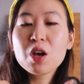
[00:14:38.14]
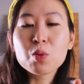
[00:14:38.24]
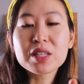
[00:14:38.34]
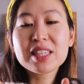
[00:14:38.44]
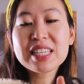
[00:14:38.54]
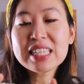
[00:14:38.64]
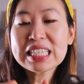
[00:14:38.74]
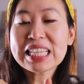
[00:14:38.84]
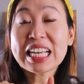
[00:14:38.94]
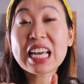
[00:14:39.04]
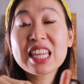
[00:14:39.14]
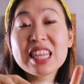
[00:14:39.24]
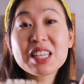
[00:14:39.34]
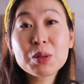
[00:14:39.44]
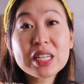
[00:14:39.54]
was this
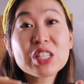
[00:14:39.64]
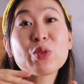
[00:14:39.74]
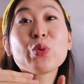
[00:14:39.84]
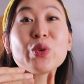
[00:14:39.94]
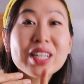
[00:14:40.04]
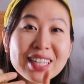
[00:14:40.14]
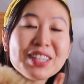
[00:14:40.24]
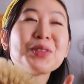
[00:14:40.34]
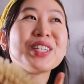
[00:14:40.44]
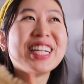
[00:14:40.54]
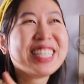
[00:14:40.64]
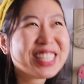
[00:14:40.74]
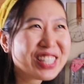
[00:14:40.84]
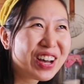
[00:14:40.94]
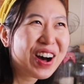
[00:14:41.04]
one is really, really
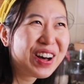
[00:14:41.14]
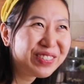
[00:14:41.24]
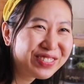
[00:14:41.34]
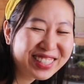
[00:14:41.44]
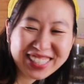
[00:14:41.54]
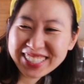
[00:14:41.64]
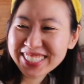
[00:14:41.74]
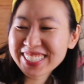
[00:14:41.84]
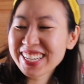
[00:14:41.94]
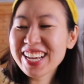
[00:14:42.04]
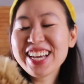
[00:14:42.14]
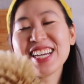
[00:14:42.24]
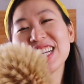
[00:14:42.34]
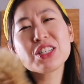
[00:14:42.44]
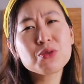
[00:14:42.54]
soft.
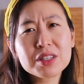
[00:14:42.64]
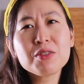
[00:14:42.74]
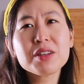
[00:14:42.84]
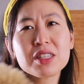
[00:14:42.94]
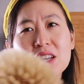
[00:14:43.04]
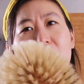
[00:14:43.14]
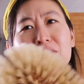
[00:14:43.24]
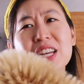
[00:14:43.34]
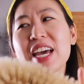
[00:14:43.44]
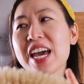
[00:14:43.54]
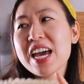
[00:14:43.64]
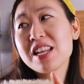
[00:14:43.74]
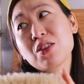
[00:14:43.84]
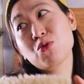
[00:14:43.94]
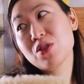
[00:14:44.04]
It's really, really soft, and
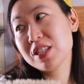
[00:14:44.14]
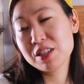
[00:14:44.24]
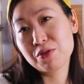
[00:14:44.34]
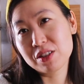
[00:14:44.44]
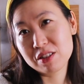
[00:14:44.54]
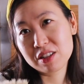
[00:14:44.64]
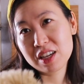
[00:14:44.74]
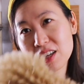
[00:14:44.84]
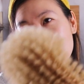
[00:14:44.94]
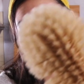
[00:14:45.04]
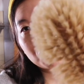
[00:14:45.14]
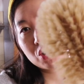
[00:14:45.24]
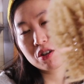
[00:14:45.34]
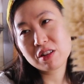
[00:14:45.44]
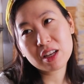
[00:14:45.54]
it's really different looking. And I'm
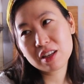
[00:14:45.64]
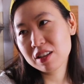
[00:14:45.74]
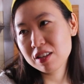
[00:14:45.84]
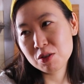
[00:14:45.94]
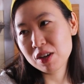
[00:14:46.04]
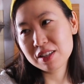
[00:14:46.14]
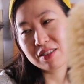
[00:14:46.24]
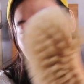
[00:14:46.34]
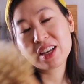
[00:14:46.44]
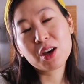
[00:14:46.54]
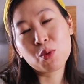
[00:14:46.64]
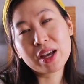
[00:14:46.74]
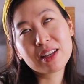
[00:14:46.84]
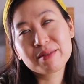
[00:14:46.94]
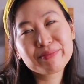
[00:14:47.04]
sure like you guys are like, oh, I
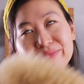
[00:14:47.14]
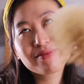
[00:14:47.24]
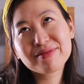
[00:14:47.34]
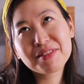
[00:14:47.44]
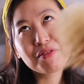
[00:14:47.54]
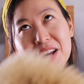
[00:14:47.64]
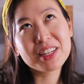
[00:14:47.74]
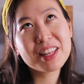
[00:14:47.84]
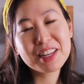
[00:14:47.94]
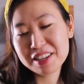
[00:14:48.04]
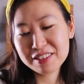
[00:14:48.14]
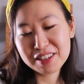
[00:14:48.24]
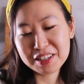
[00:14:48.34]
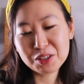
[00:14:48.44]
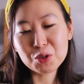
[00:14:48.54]
can find out at
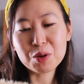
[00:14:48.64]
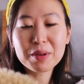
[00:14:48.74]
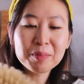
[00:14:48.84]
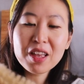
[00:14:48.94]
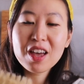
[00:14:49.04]
any store, but